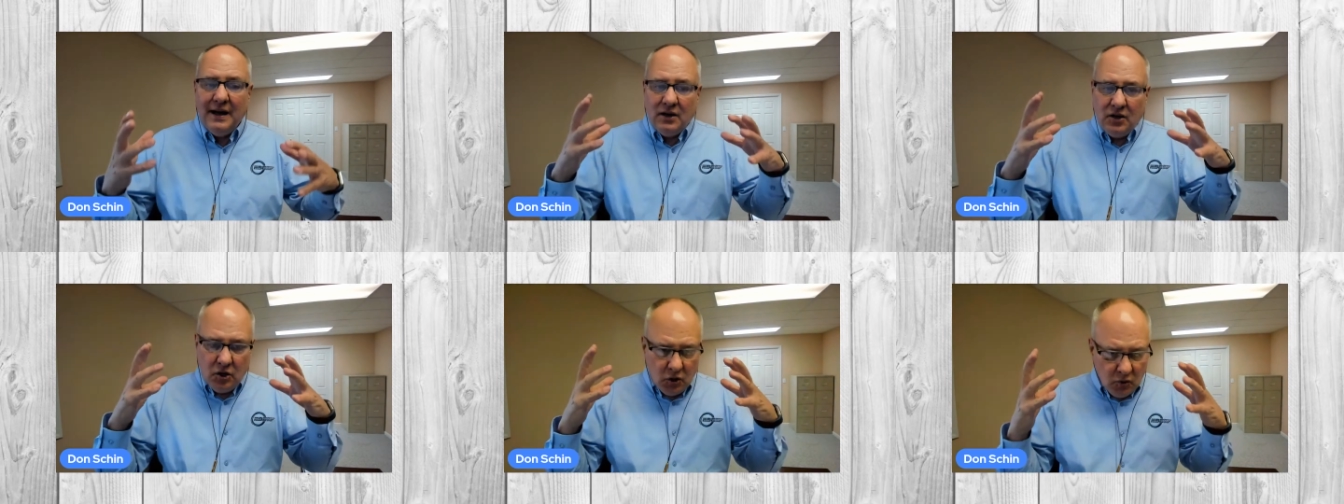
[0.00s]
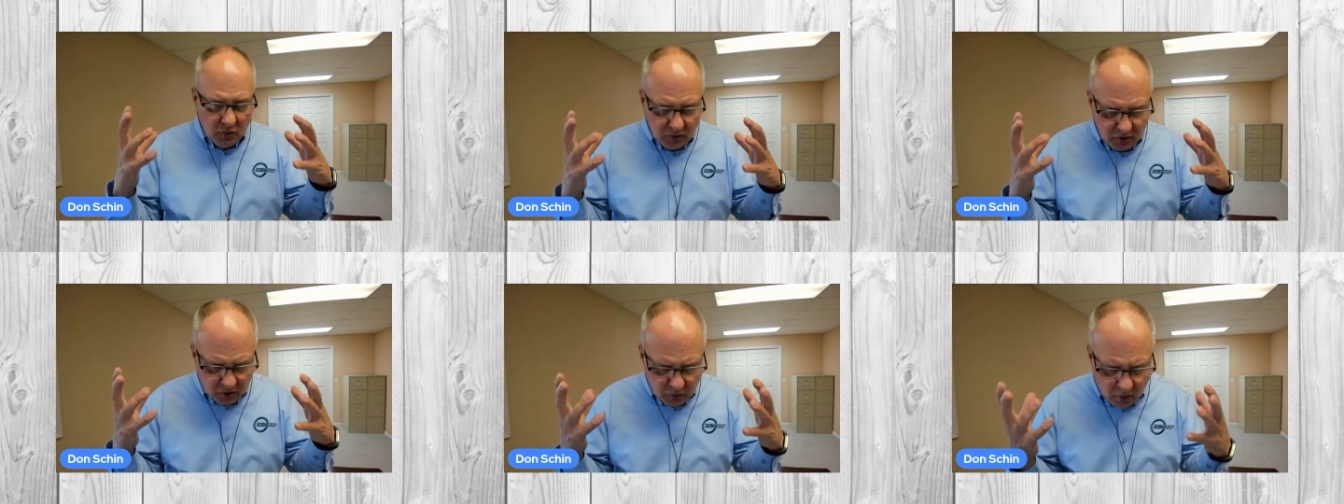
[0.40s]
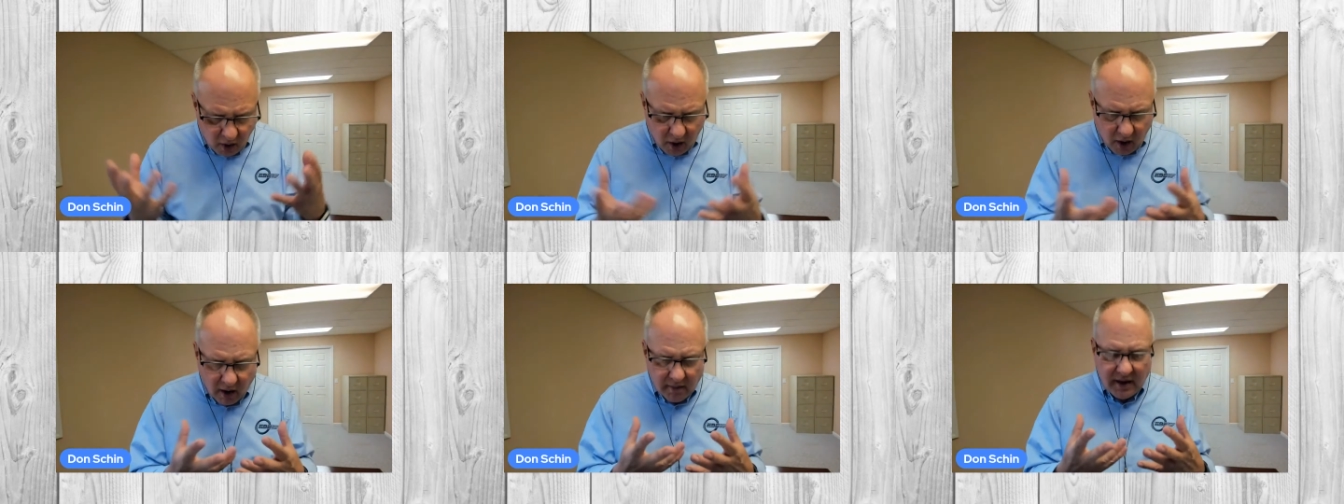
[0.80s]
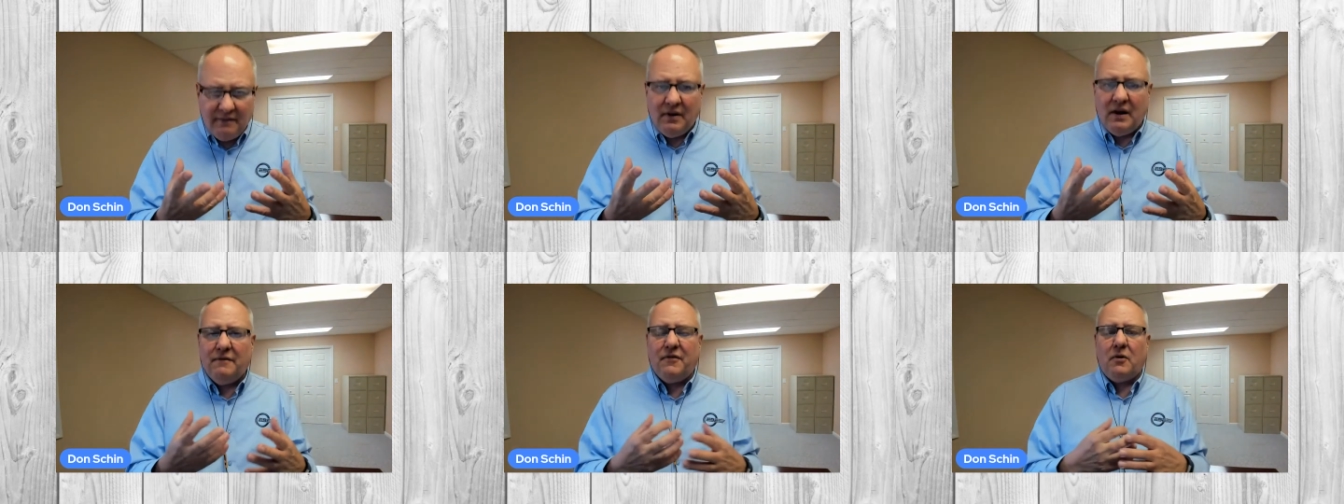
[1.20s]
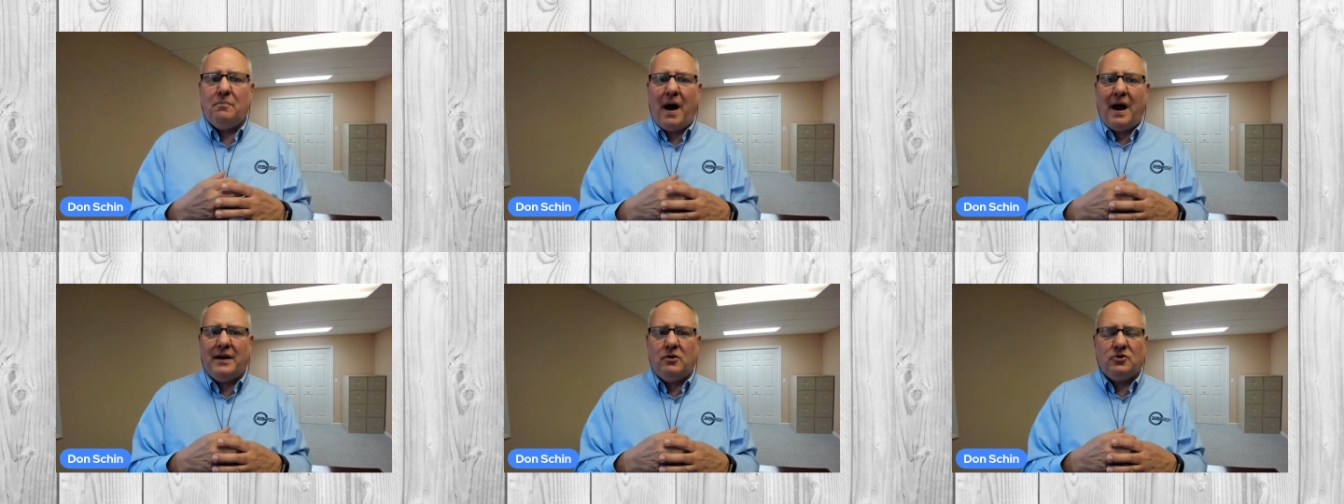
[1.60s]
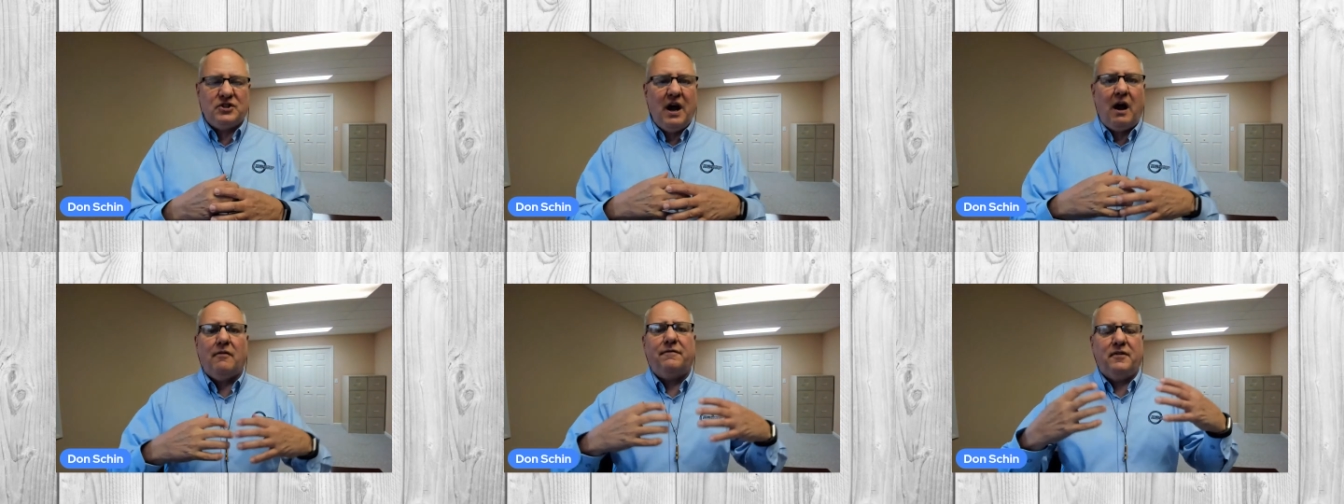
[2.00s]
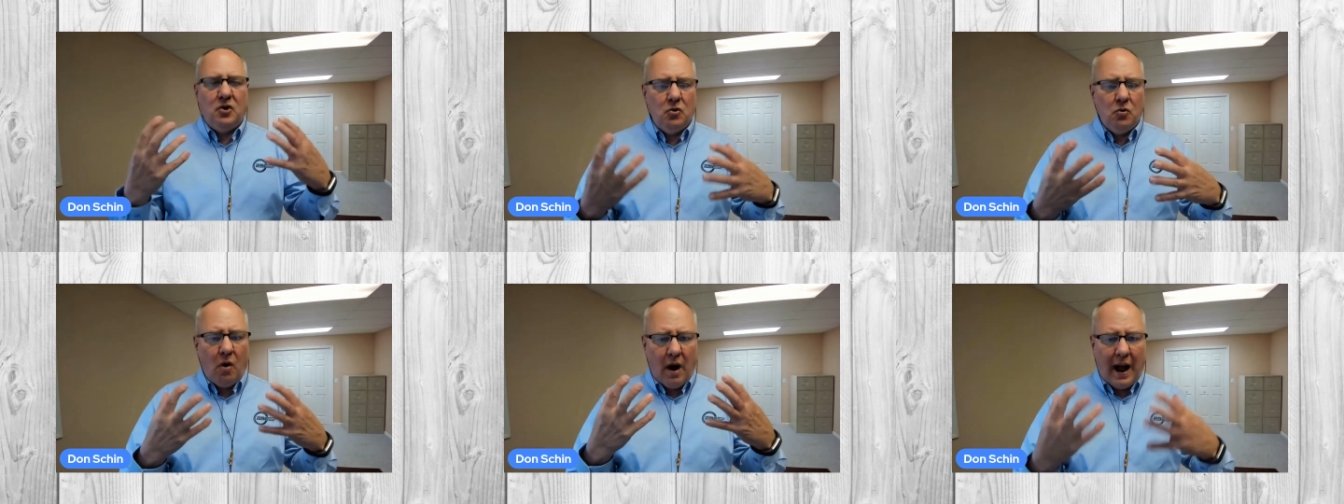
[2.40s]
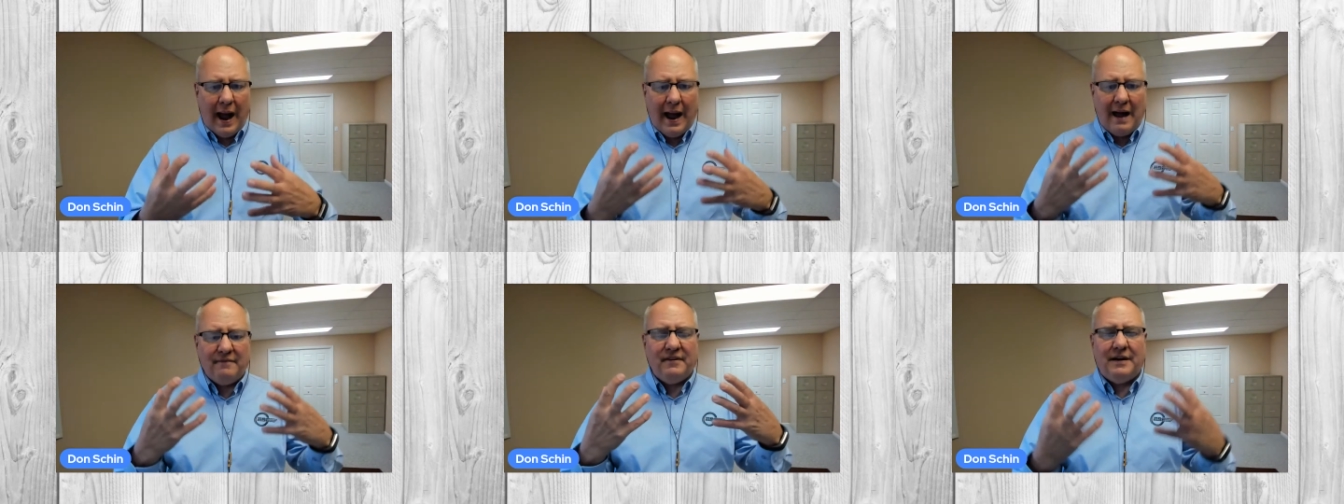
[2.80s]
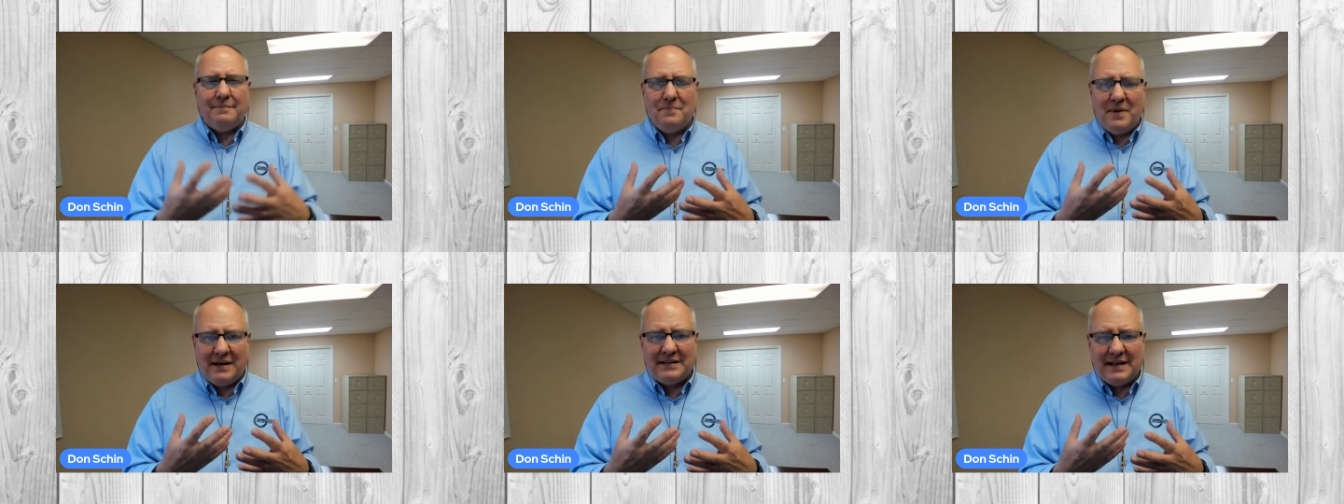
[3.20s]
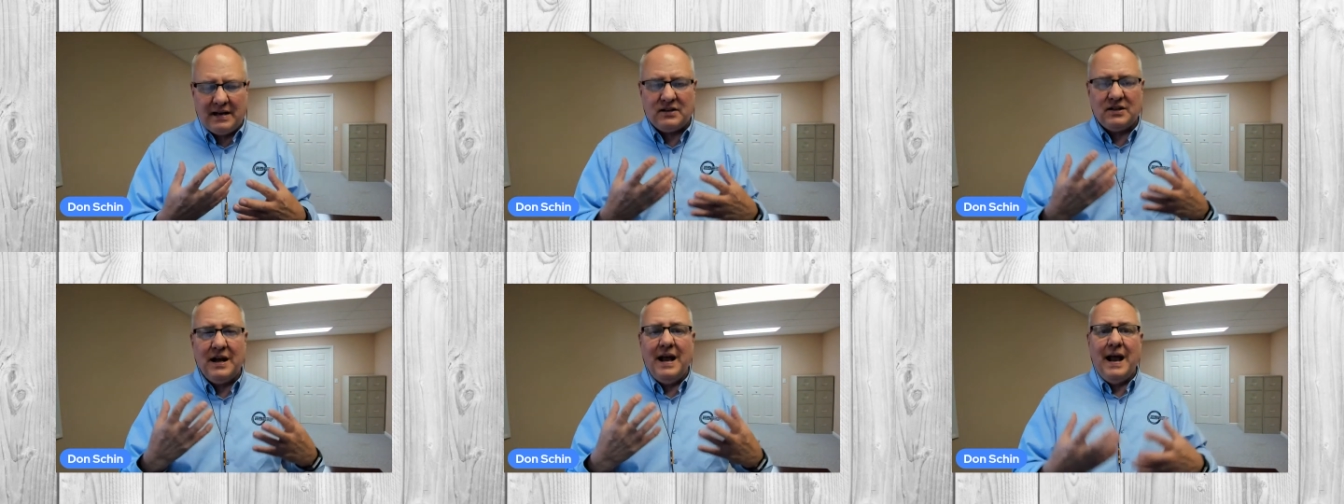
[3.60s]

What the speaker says: You are, even if you're by yourself, you have a business,